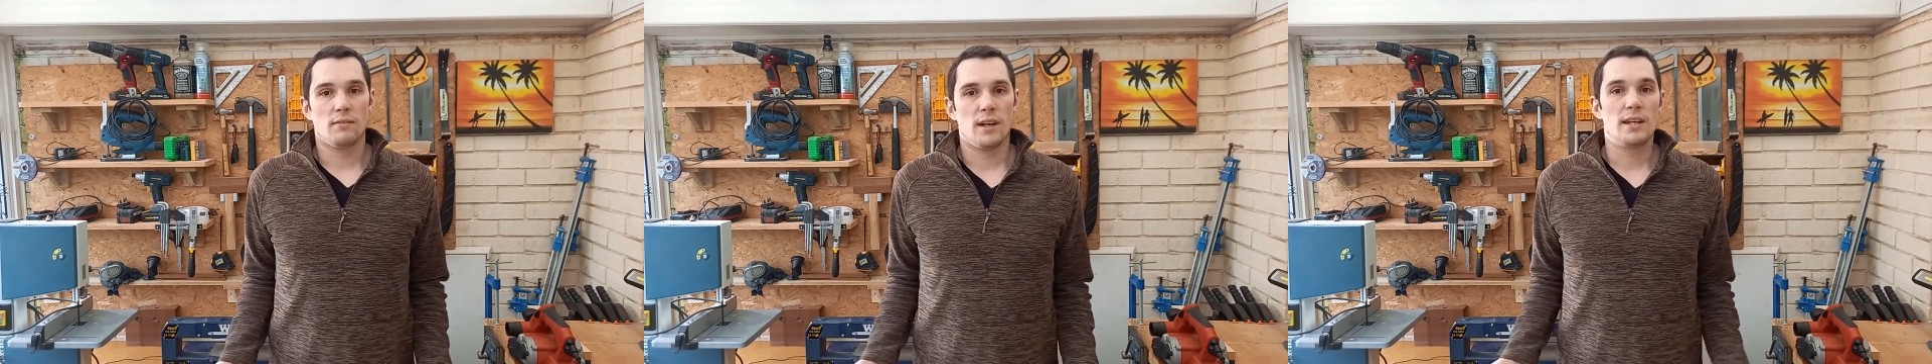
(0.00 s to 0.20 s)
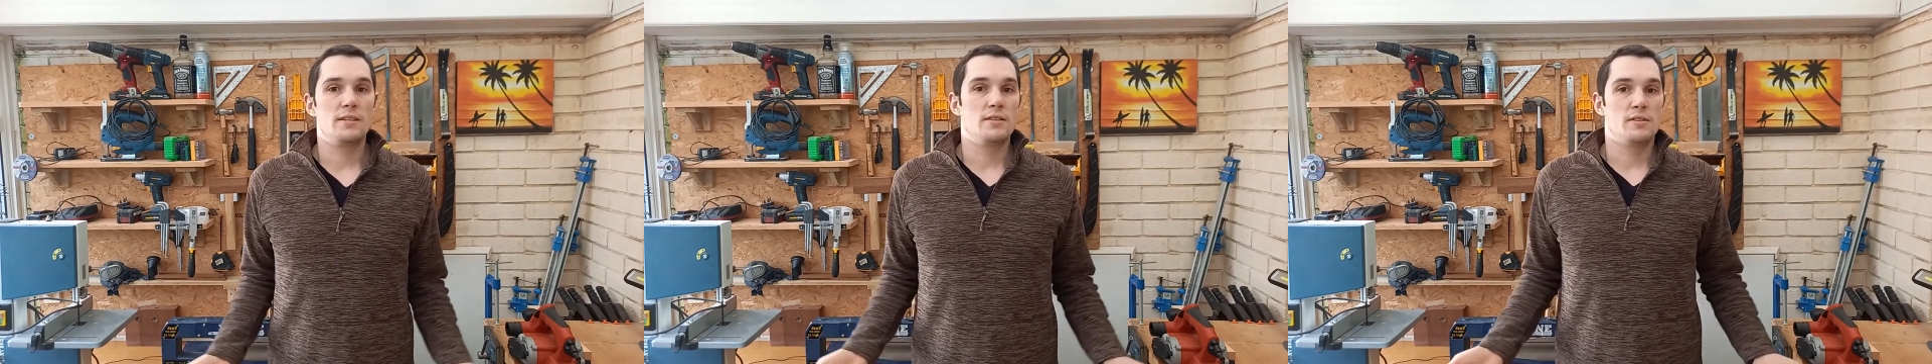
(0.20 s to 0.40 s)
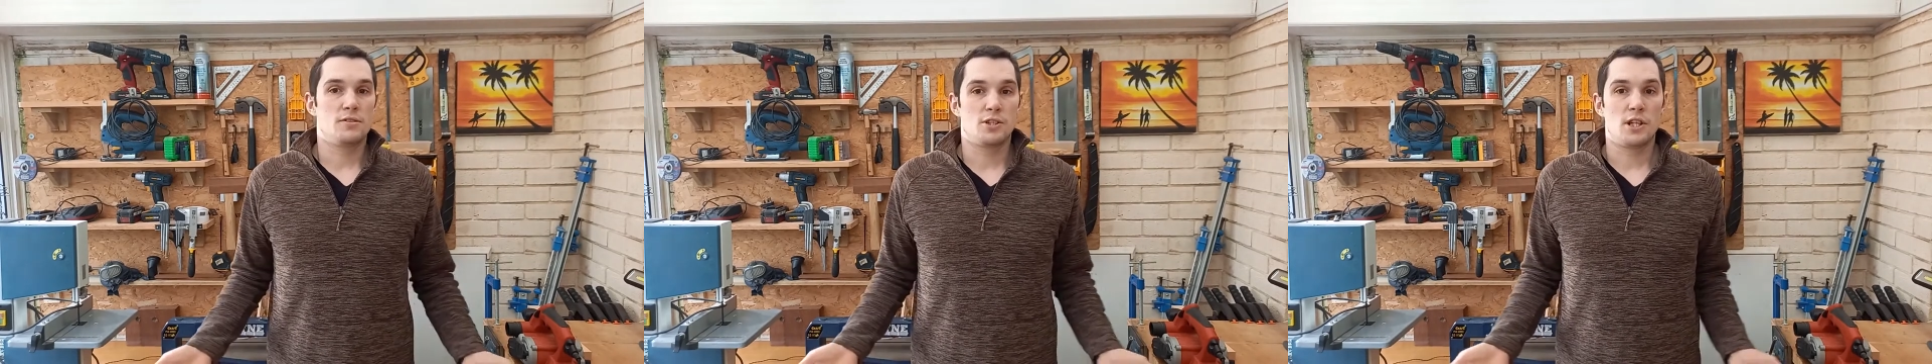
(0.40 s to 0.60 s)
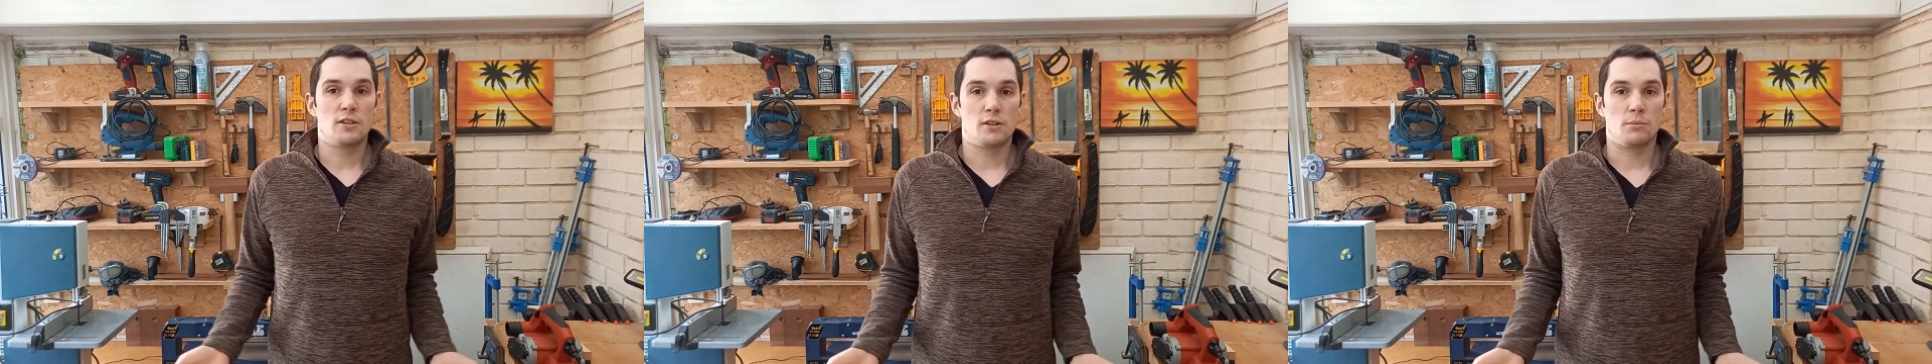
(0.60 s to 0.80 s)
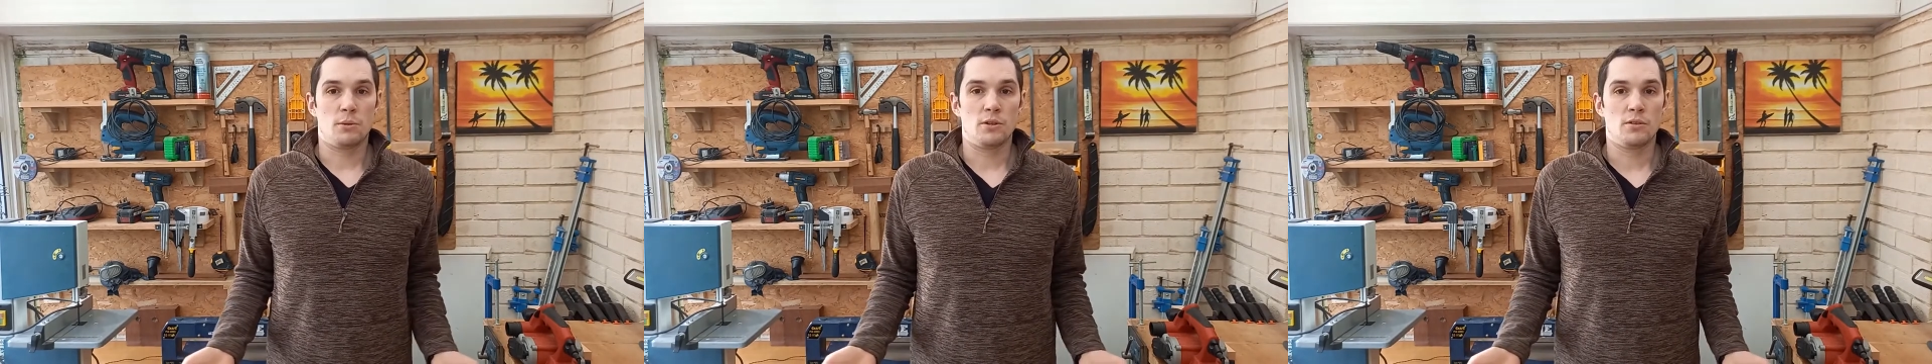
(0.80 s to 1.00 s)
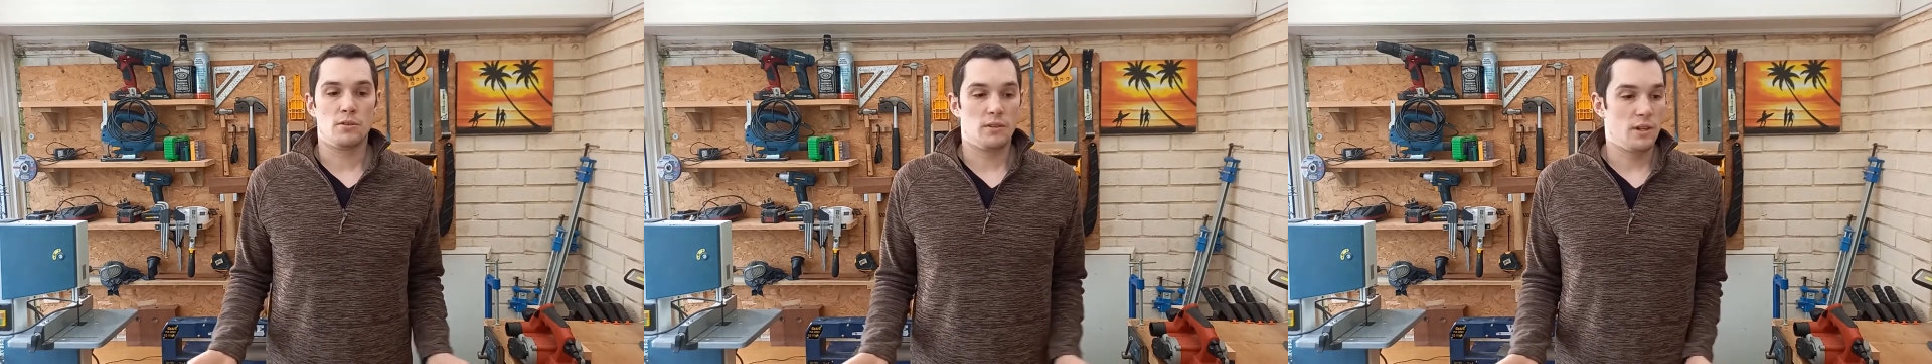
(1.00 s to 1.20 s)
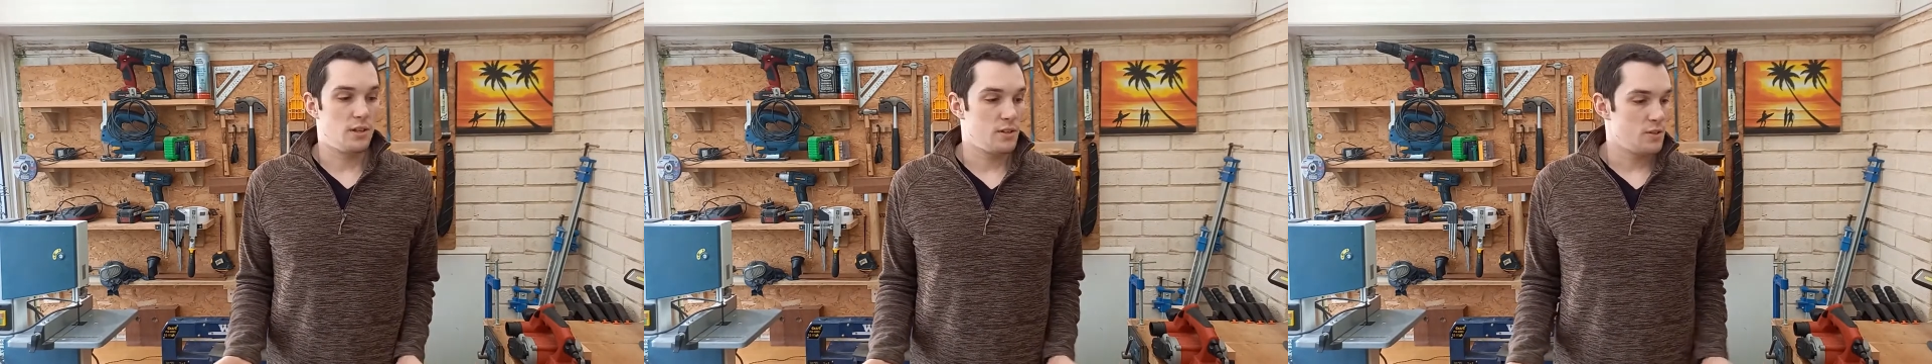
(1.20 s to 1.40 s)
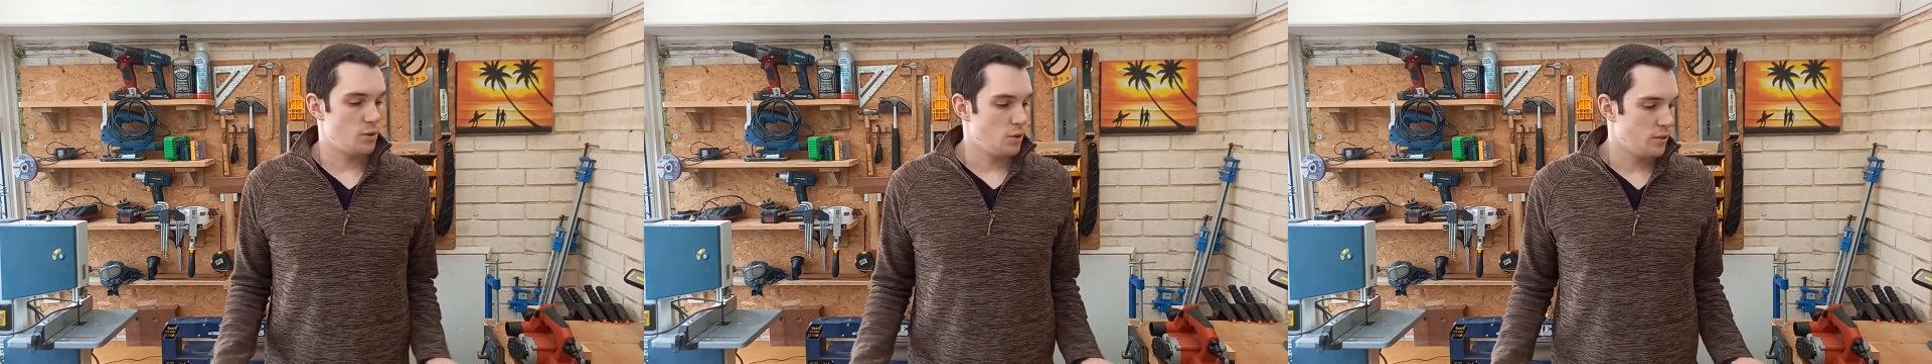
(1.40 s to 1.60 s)
ladies and gentlemen,
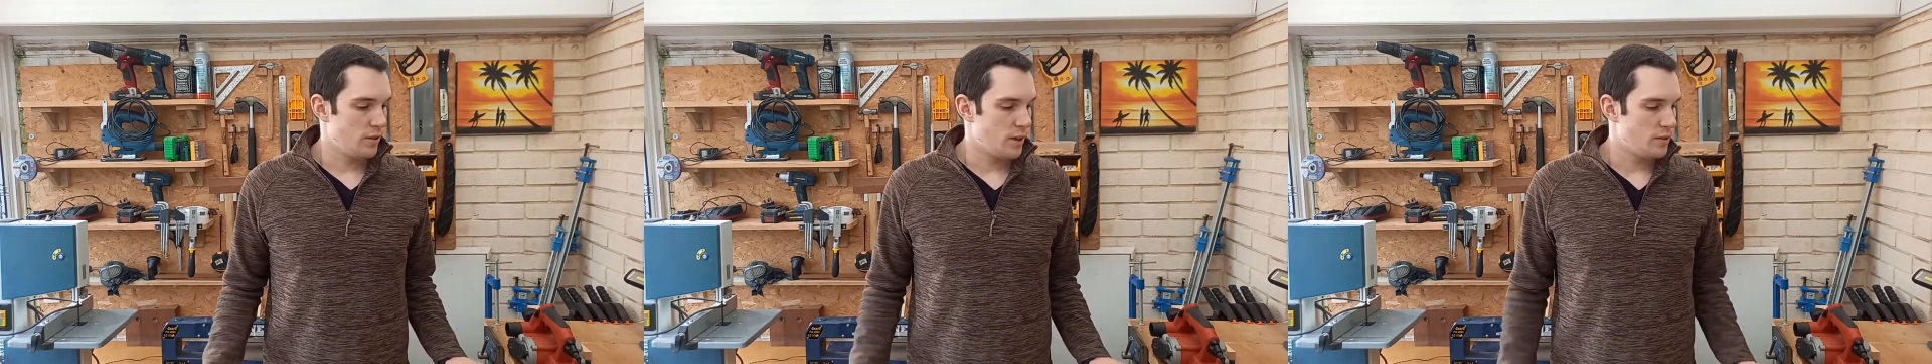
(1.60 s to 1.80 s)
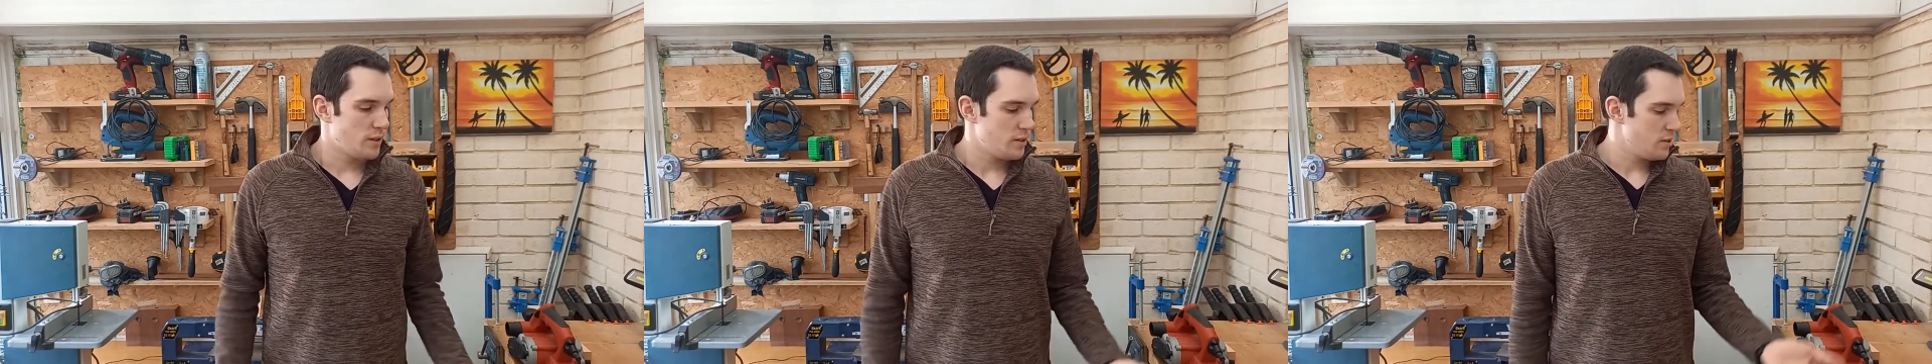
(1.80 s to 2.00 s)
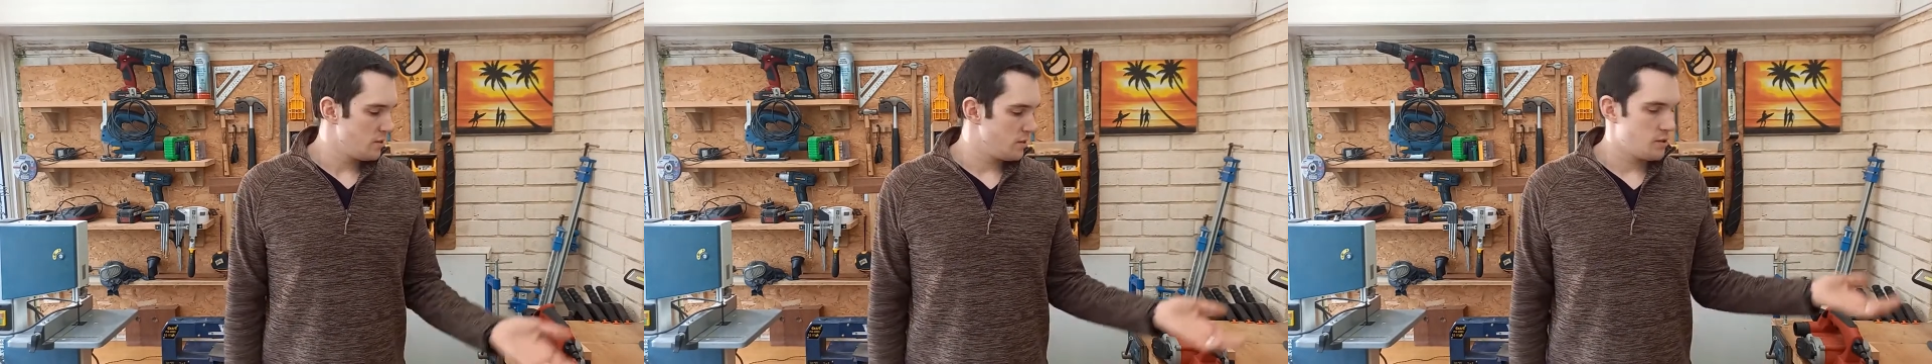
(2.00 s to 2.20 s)
is all there is